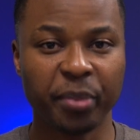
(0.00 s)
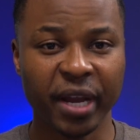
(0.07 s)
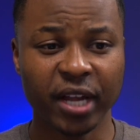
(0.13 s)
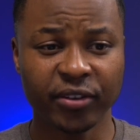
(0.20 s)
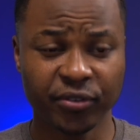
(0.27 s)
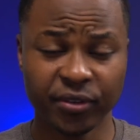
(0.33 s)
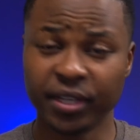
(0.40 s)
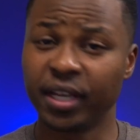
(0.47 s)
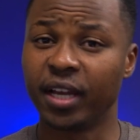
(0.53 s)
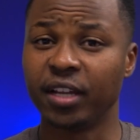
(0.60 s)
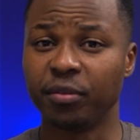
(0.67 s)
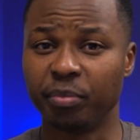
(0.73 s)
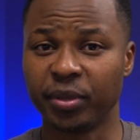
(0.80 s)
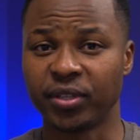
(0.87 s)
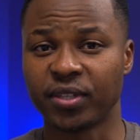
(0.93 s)
battery
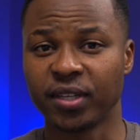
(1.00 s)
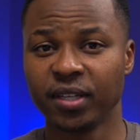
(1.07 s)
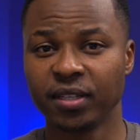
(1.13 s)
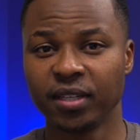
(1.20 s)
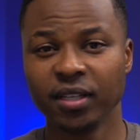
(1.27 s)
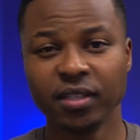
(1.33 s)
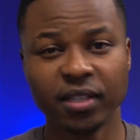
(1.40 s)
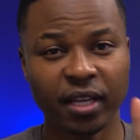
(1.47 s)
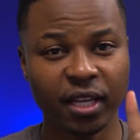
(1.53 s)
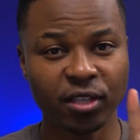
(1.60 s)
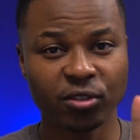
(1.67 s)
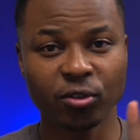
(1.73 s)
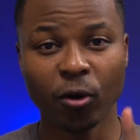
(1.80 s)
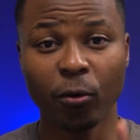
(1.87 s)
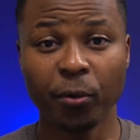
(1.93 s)
and percentage,
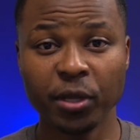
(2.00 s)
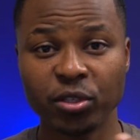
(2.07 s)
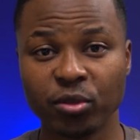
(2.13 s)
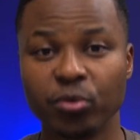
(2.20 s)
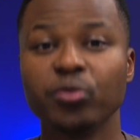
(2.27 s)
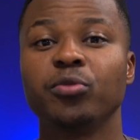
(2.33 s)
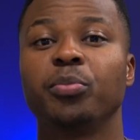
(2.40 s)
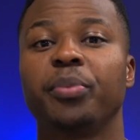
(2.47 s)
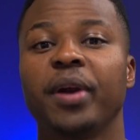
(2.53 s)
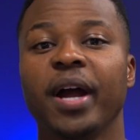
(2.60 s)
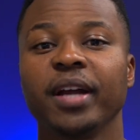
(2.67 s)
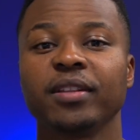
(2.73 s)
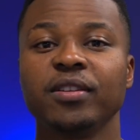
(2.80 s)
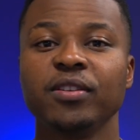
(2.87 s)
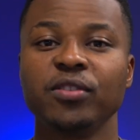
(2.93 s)
it's always good
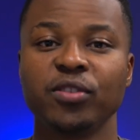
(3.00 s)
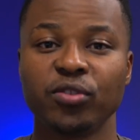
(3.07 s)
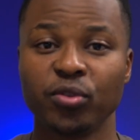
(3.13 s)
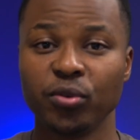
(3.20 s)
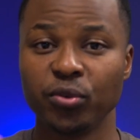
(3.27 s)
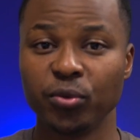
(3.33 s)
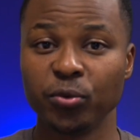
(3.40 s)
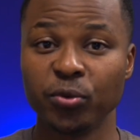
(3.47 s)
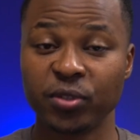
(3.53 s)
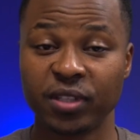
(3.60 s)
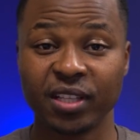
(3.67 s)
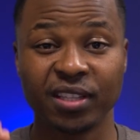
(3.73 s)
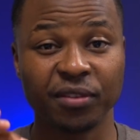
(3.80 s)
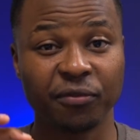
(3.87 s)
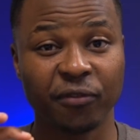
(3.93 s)
practice to use
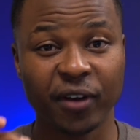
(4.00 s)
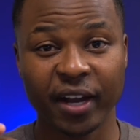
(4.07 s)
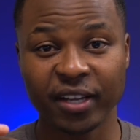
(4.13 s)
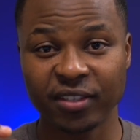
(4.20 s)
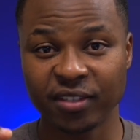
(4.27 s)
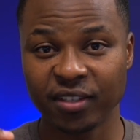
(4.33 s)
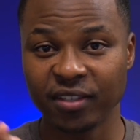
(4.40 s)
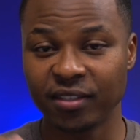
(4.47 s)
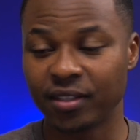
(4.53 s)
the devices